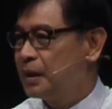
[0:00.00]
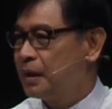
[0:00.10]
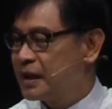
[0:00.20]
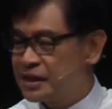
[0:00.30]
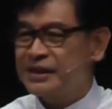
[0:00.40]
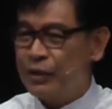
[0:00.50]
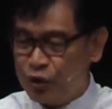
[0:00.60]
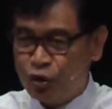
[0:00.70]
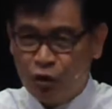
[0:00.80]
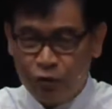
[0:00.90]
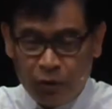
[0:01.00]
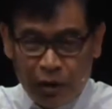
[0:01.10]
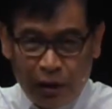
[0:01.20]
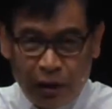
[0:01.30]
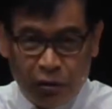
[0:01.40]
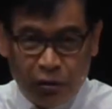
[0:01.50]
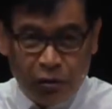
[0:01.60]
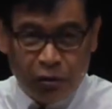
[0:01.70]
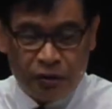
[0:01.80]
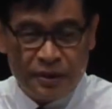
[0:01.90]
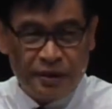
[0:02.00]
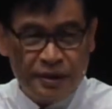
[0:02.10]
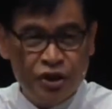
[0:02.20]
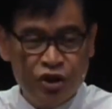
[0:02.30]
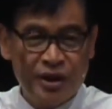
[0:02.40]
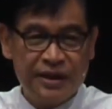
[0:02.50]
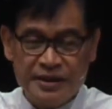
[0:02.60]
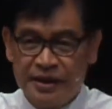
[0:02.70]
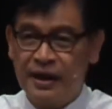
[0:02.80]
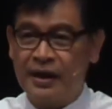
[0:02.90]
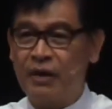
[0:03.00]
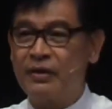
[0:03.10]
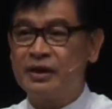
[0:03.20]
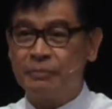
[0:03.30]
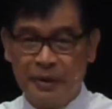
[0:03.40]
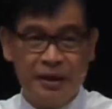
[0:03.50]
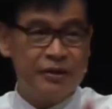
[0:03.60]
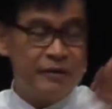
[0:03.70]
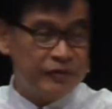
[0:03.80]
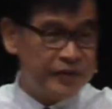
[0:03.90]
And just as I recall, Dr. D.G.S. Dinakaran, the Billy Graham of